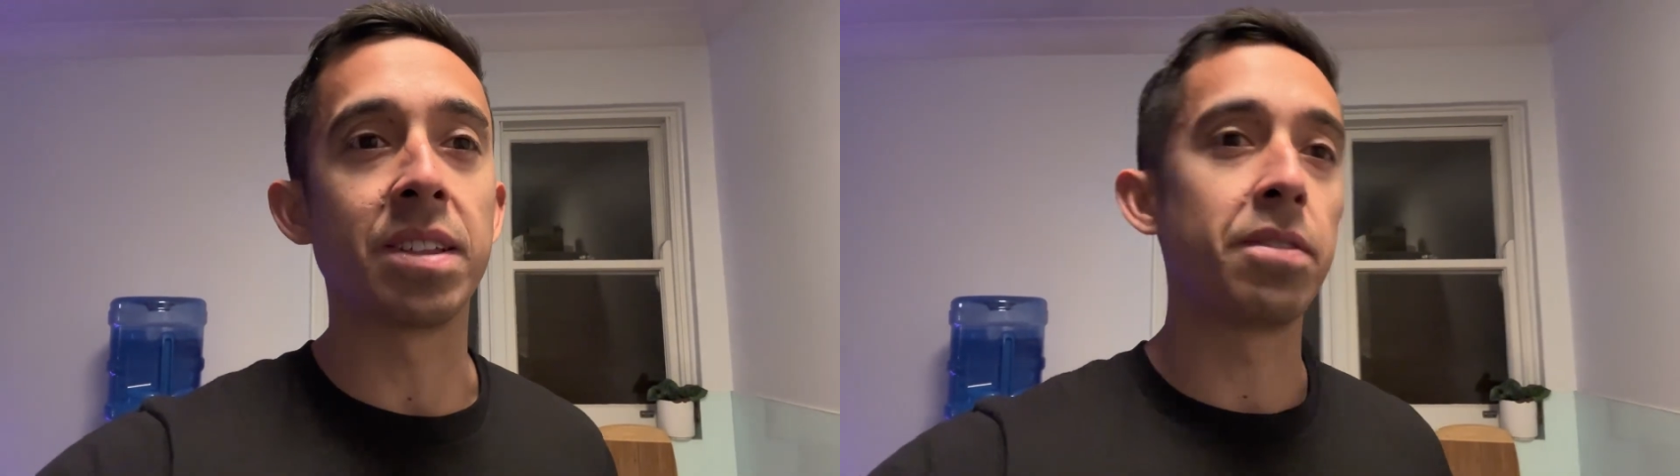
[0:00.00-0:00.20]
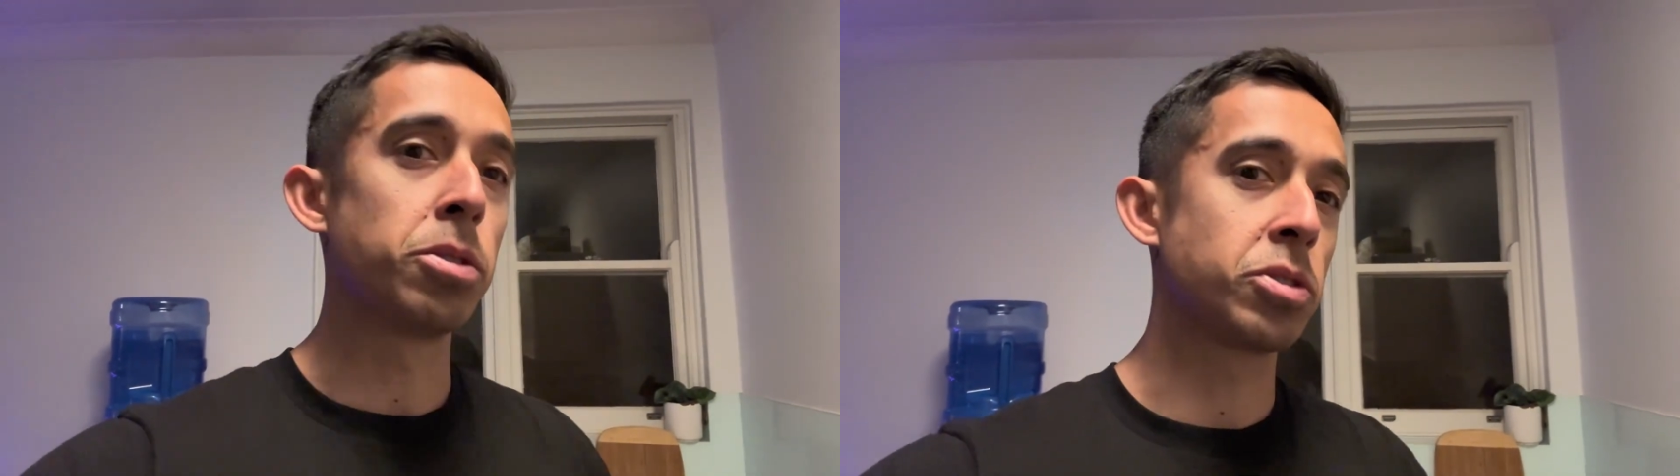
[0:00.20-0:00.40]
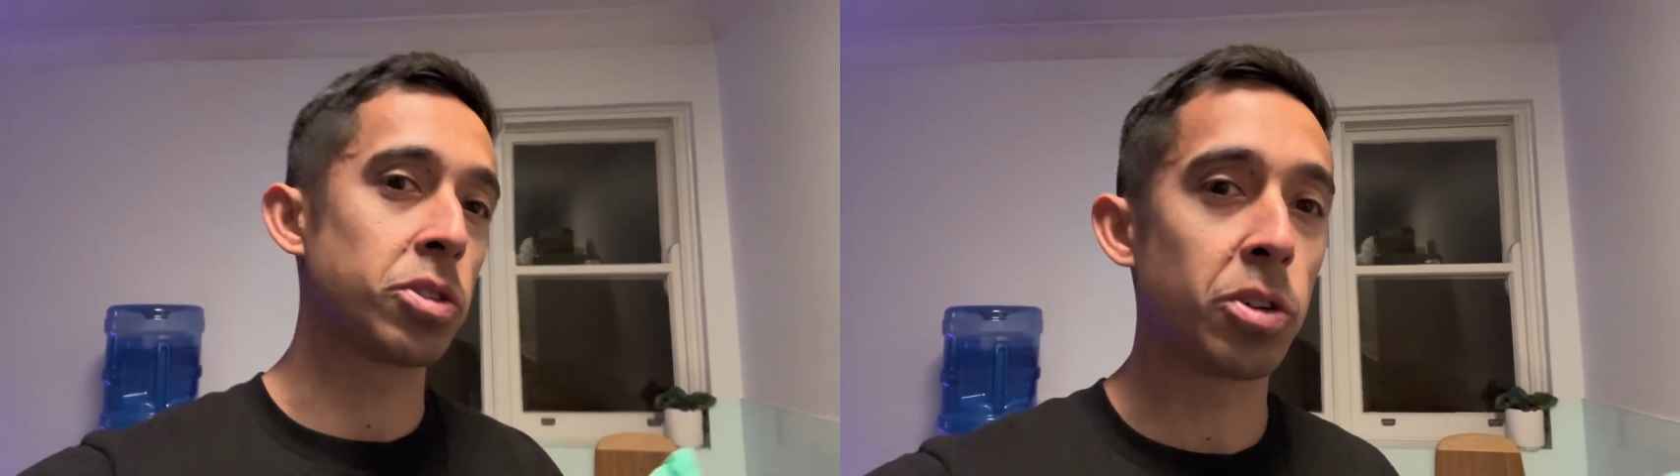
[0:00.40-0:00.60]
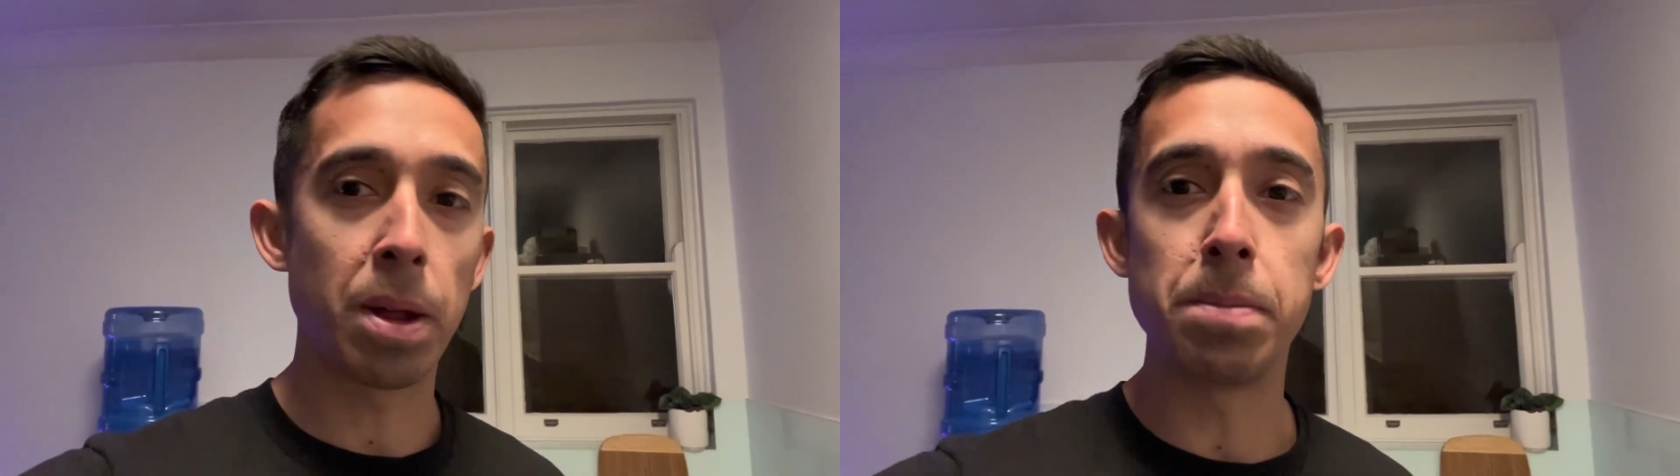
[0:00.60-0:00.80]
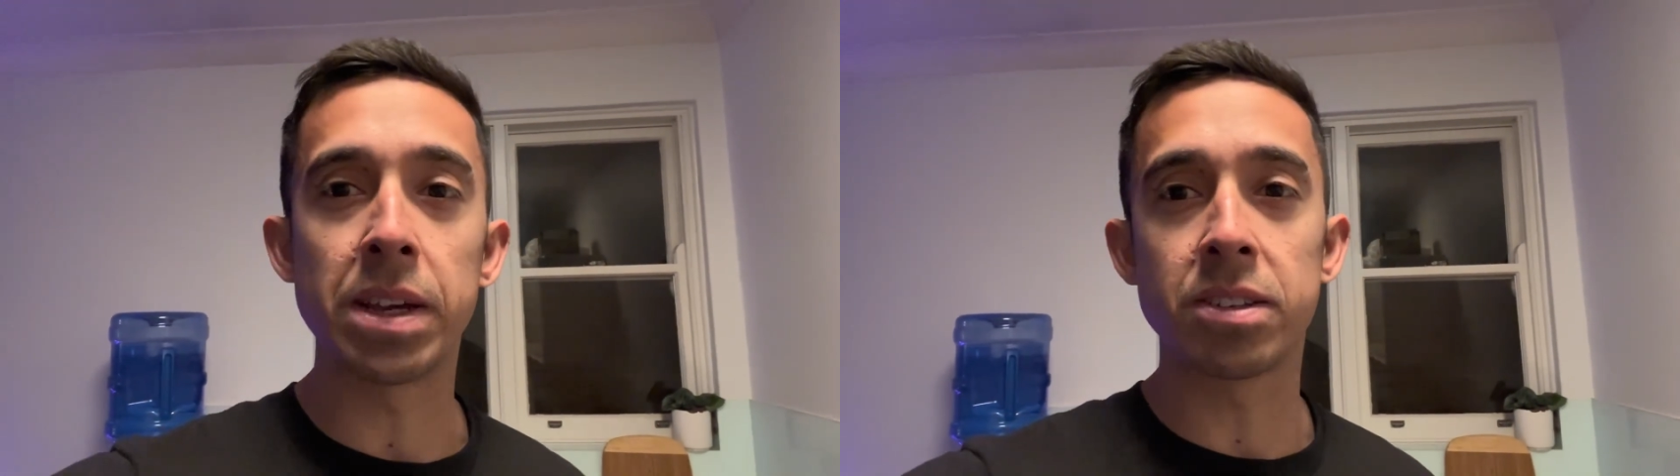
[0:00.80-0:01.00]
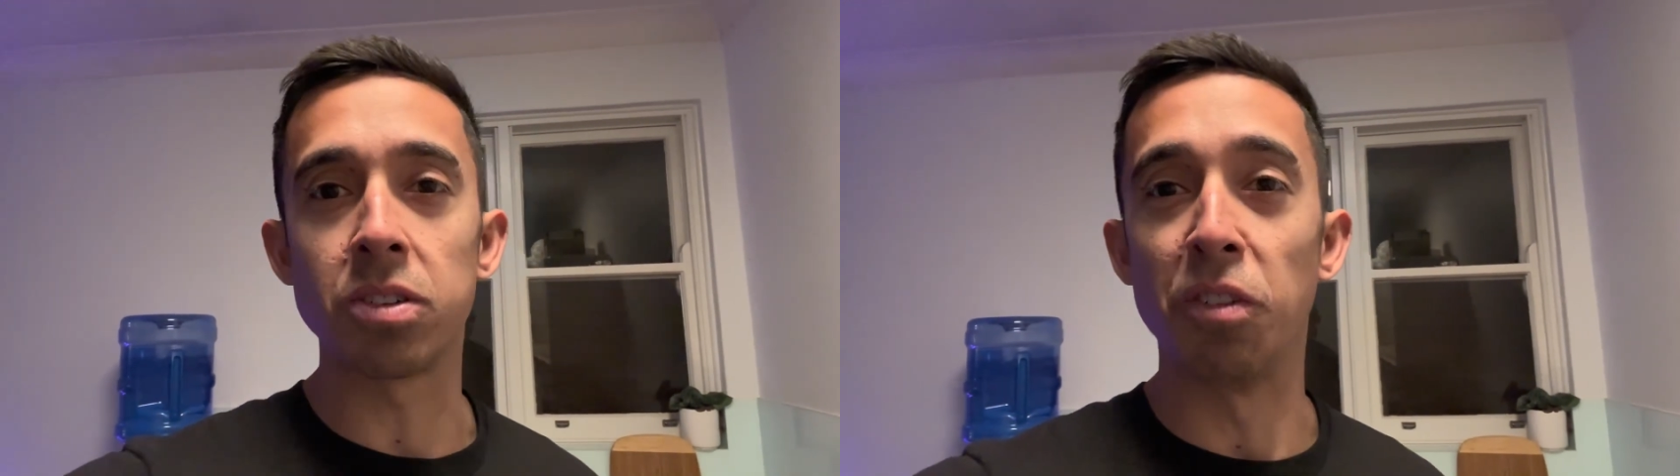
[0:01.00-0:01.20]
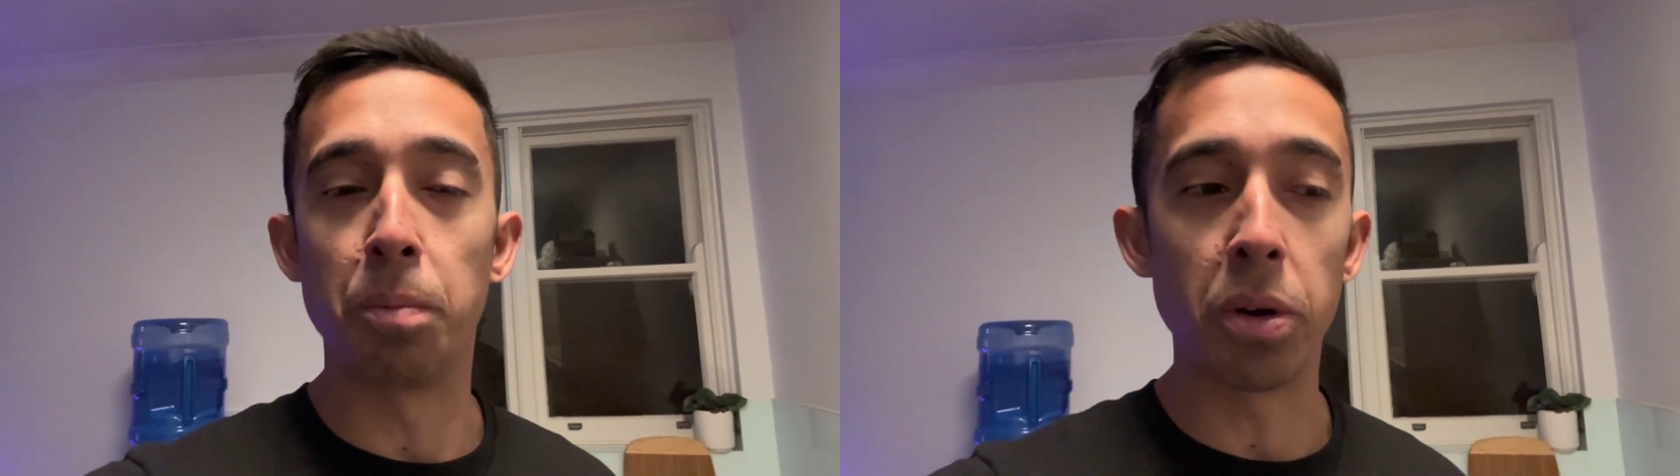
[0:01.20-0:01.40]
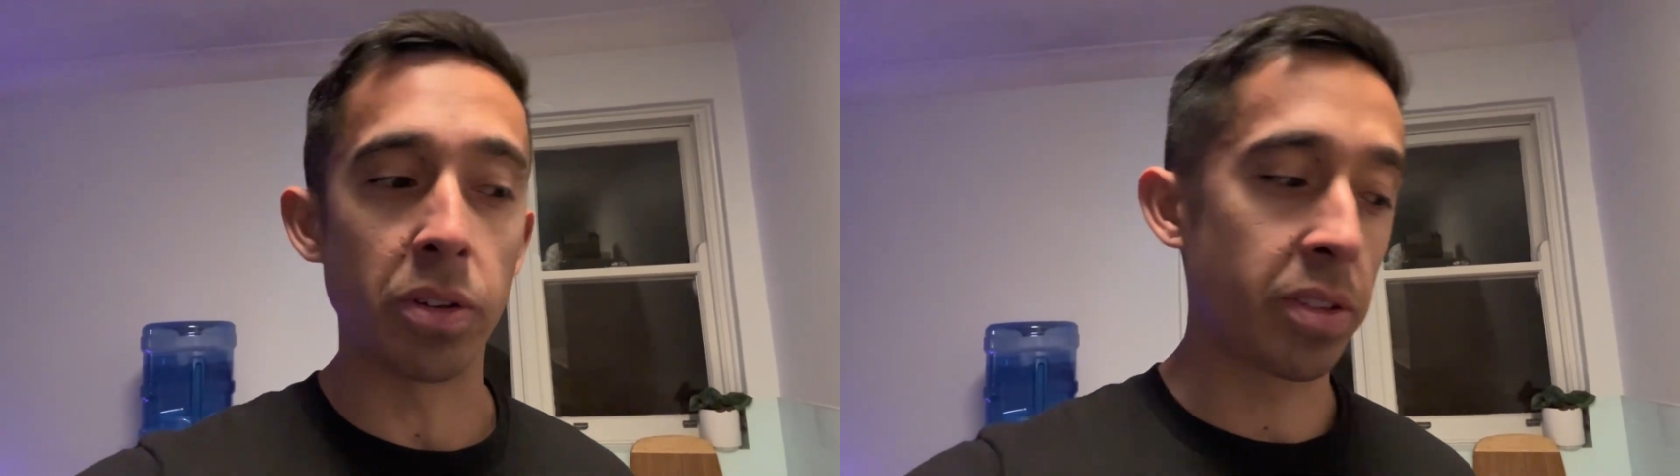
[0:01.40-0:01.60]
They've also got a mix of
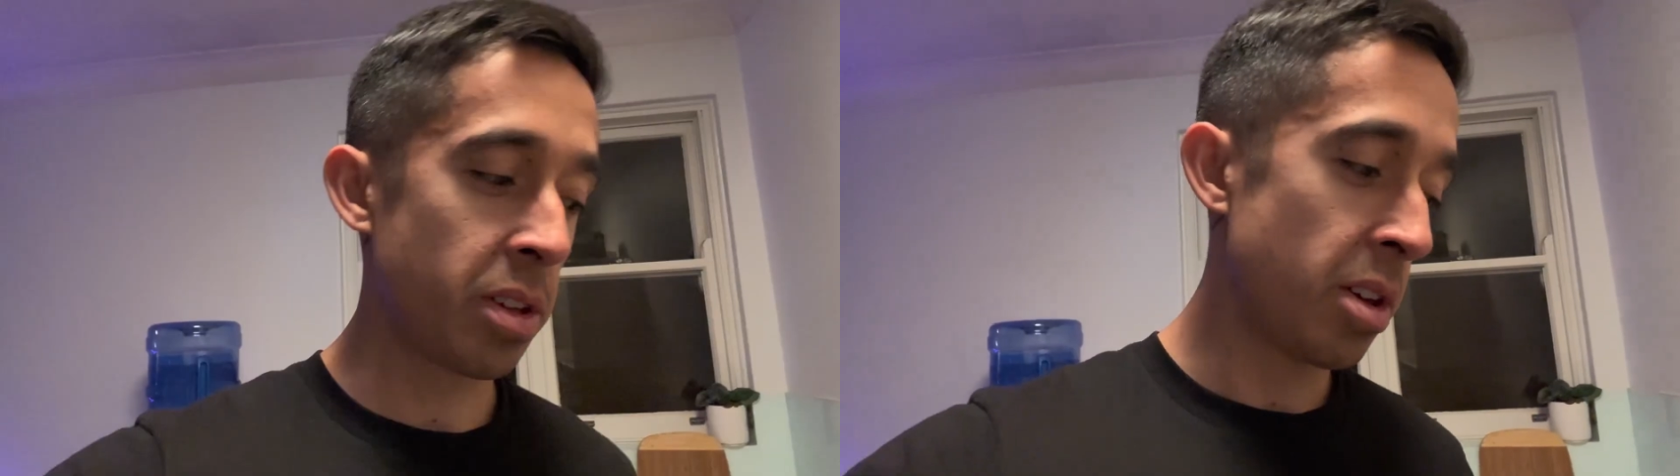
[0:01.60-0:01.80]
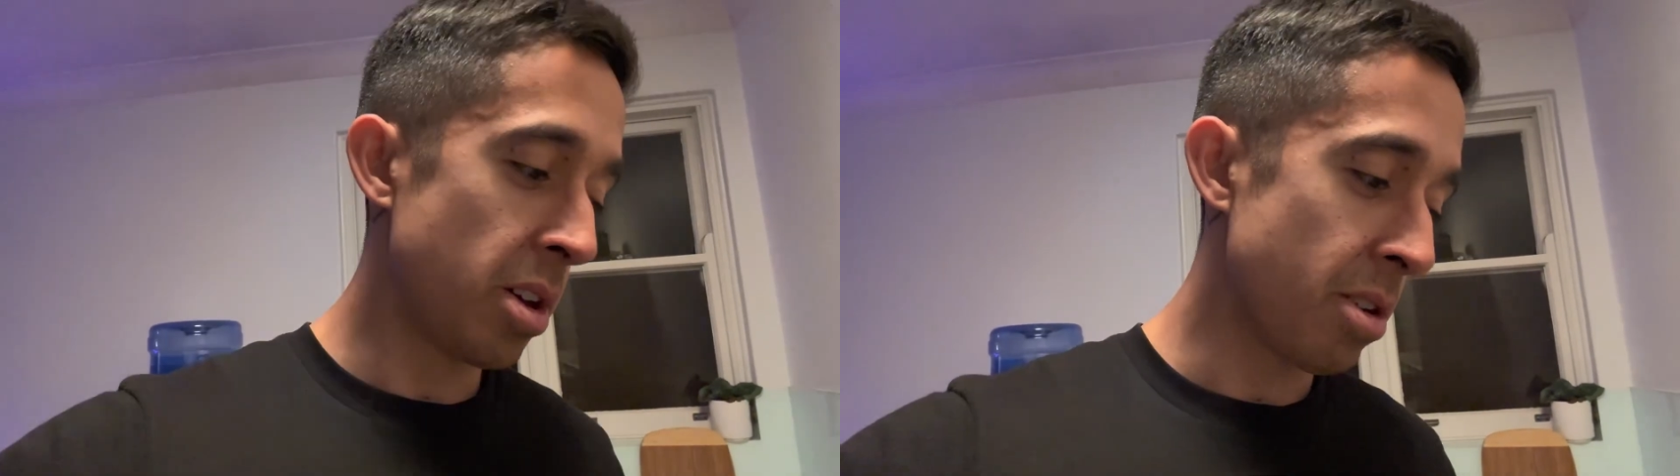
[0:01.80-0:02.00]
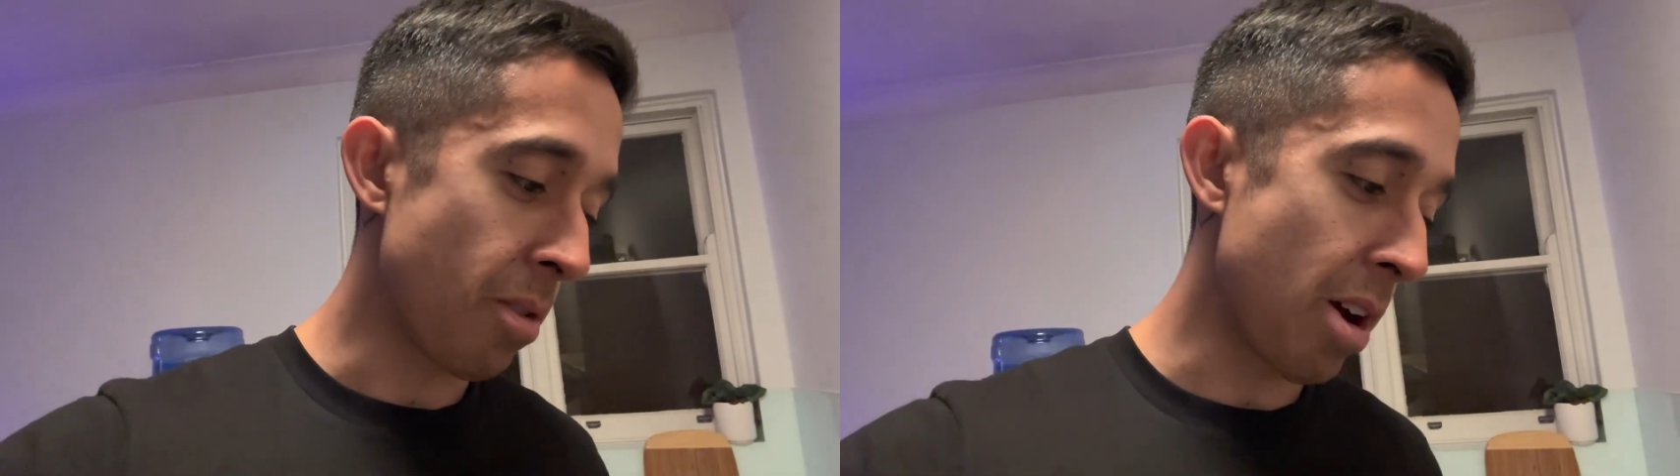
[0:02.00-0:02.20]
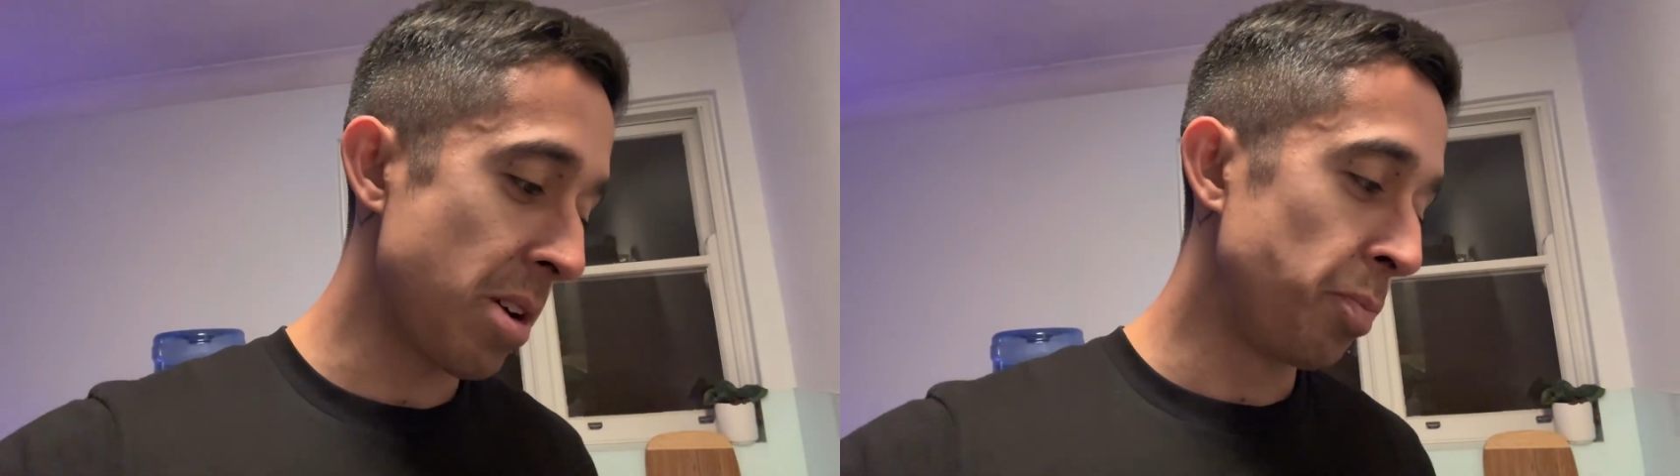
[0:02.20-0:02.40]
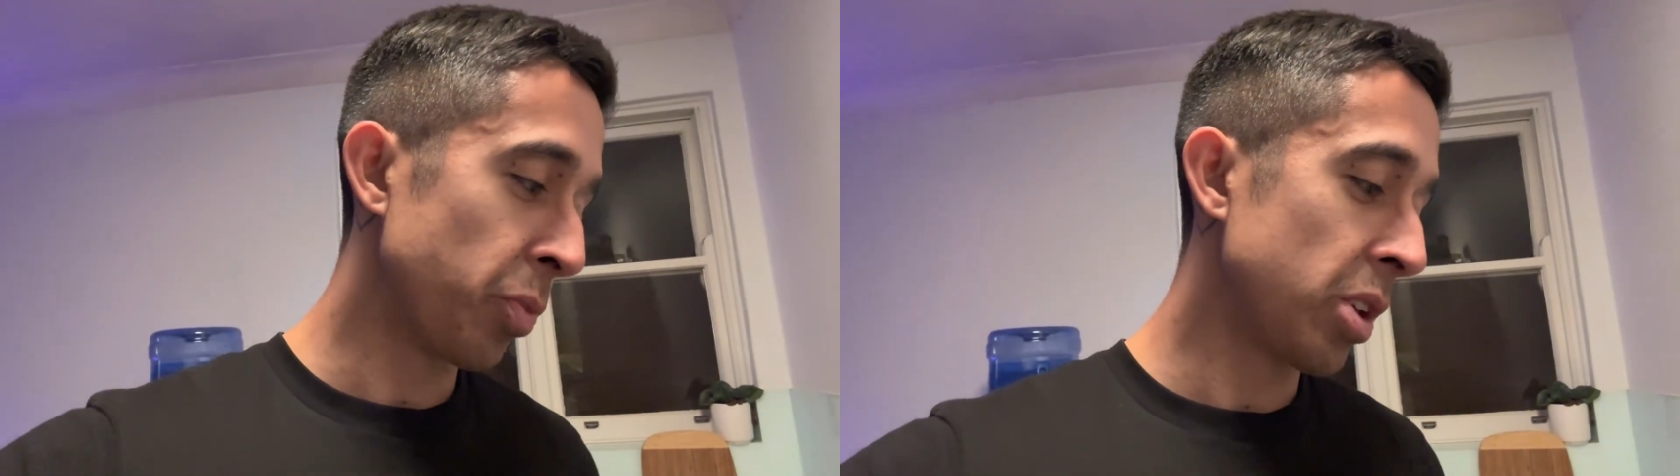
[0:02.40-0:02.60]
both, right?